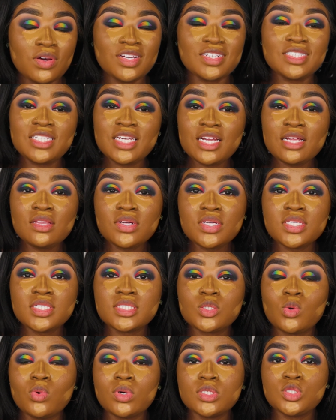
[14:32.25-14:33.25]
concealer
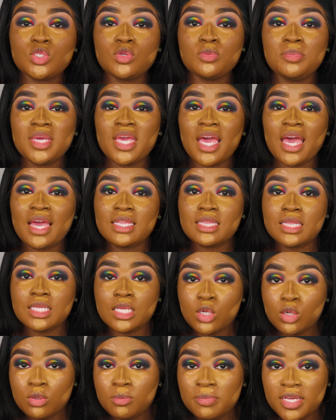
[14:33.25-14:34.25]
is going to be a
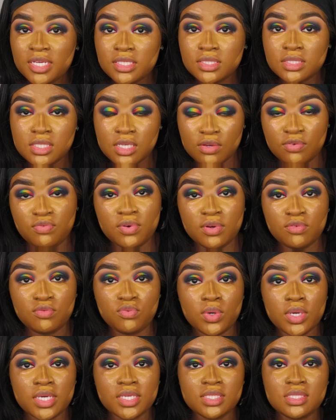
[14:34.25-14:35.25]
little bit different.
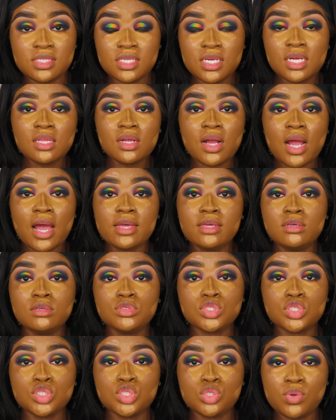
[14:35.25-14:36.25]
For concealer, I
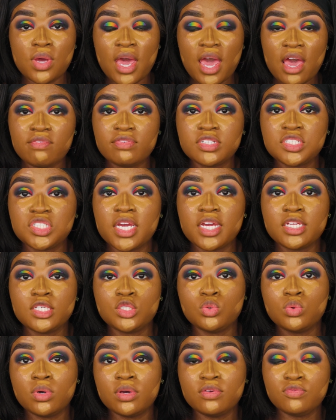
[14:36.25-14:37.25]
usually do half a shade
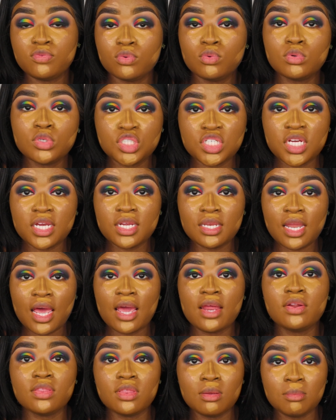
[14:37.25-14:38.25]
to a full shade
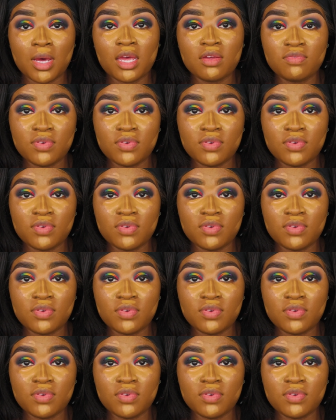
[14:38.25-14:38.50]
lighter than my